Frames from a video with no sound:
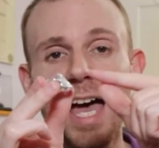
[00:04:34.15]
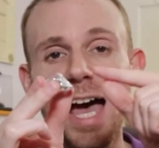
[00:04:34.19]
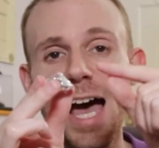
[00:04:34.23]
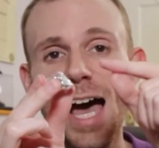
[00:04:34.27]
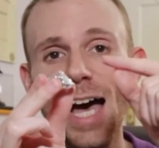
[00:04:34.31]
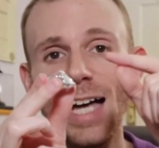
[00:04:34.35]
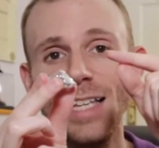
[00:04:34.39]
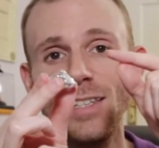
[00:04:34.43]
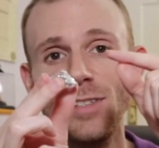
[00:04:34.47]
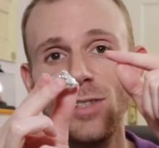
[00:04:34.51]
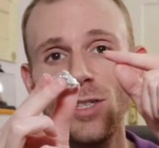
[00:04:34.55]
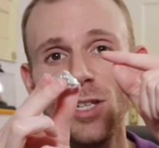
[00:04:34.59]

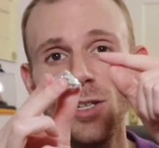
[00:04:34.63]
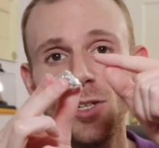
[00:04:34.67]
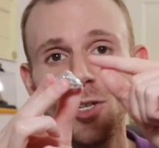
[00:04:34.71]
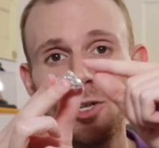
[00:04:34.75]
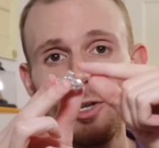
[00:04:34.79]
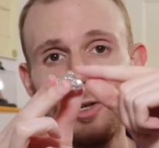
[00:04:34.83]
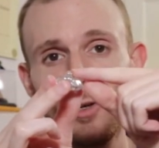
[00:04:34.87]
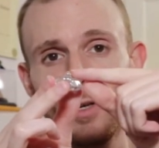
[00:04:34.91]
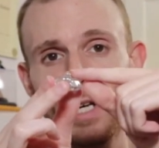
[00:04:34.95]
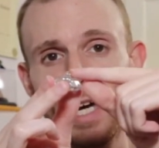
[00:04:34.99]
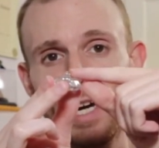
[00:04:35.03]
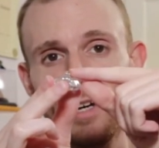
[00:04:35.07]
and the
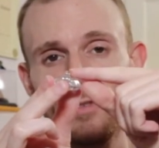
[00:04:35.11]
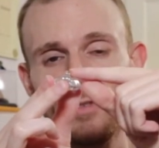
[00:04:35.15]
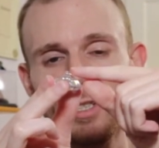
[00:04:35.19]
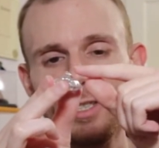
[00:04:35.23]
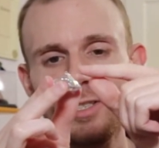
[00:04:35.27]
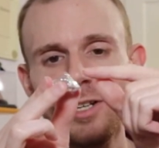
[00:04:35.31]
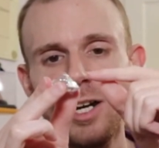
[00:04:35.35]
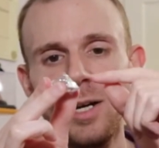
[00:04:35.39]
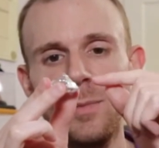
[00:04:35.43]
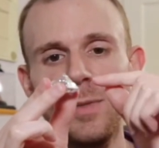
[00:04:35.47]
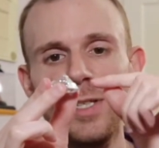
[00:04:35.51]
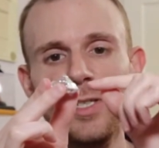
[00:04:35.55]
coulee of the
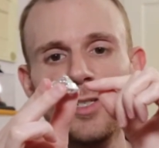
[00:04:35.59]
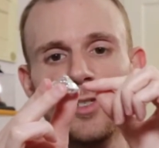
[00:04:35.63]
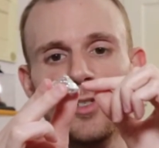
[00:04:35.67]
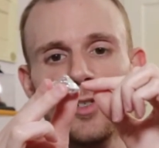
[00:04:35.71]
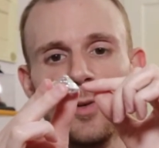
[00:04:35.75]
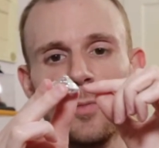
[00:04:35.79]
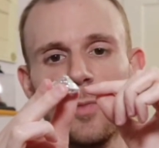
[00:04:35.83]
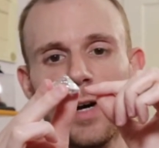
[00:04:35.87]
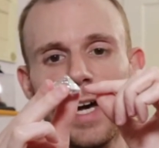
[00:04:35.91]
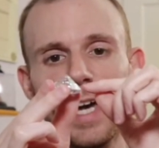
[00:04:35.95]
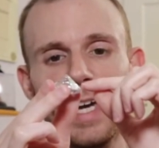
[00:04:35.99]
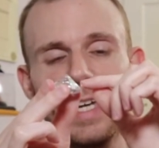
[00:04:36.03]
diamond,
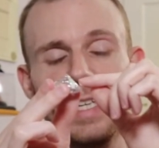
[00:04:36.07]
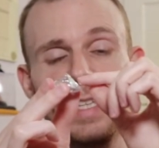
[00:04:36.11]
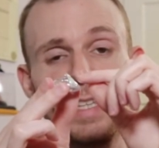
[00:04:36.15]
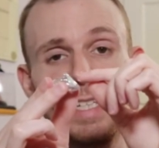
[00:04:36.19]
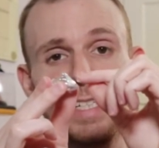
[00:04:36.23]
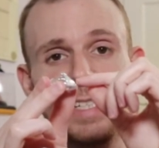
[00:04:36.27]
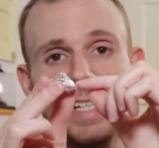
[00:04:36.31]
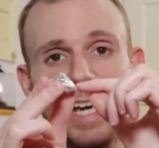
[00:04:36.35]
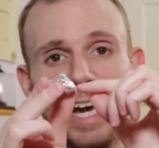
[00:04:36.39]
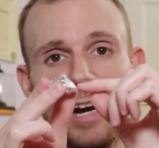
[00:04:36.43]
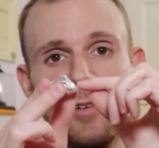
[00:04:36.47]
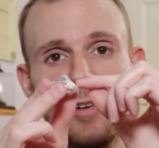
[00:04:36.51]
somewhere in
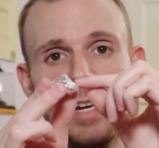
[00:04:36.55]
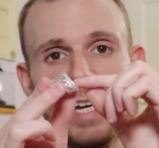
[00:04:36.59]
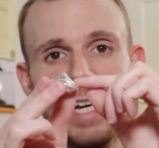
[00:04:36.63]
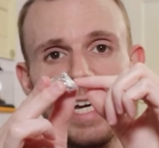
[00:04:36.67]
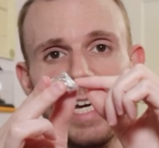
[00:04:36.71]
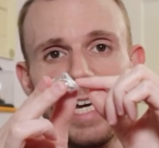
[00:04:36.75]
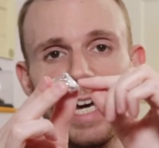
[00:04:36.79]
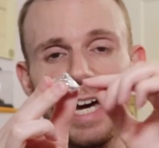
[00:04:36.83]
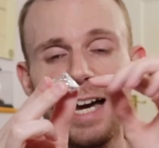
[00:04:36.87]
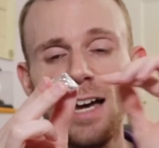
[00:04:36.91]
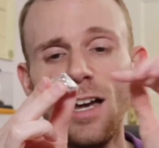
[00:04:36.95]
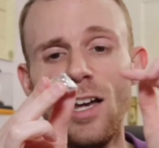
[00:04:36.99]
this area
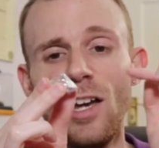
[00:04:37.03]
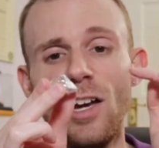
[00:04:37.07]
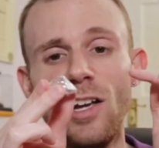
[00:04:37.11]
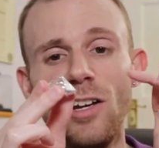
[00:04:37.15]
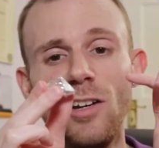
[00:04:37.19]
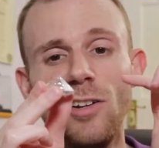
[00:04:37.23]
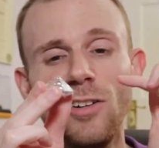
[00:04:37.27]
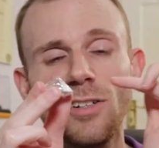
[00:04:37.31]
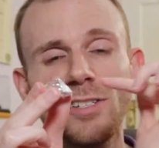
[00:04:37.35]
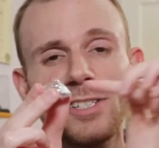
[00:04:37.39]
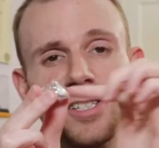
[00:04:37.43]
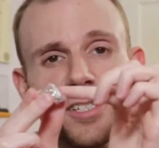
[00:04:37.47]
here.
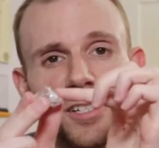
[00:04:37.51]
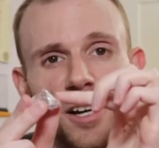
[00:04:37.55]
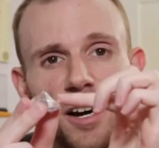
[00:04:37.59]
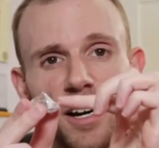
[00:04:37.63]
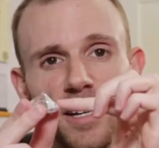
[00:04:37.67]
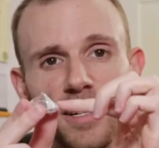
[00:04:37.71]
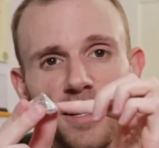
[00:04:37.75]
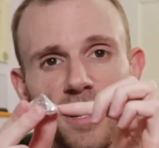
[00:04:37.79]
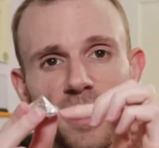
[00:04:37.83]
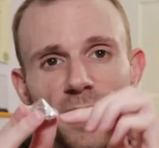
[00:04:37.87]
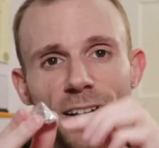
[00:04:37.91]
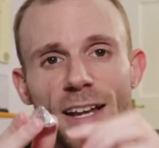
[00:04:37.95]
Look
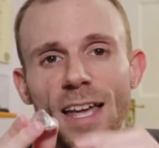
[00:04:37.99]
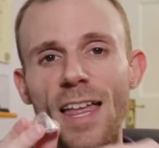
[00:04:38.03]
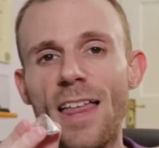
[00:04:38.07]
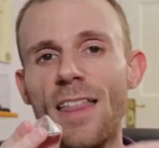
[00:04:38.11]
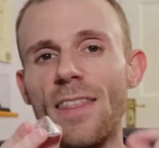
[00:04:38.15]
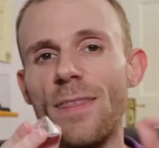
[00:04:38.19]
side on.